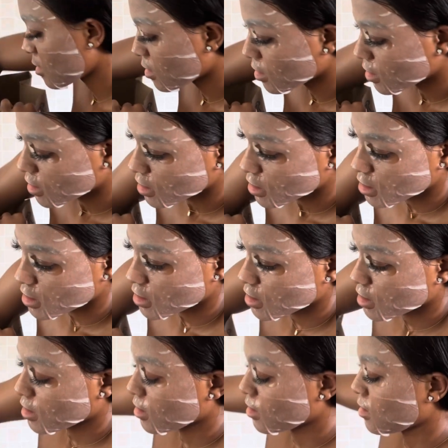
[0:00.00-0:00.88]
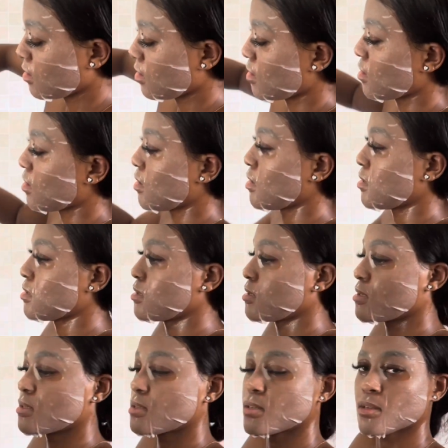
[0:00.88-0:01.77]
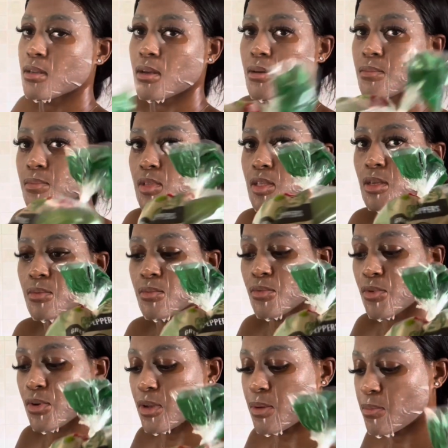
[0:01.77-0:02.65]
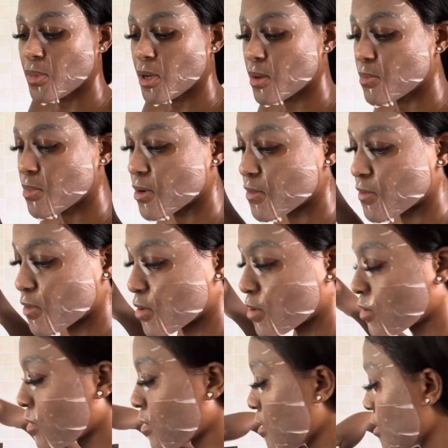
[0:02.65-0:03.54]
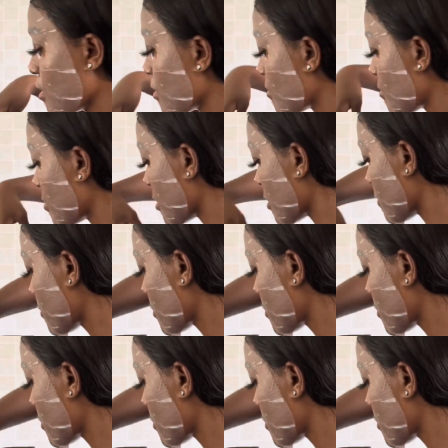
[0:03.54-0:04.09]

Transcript: I added some green pepper for the beef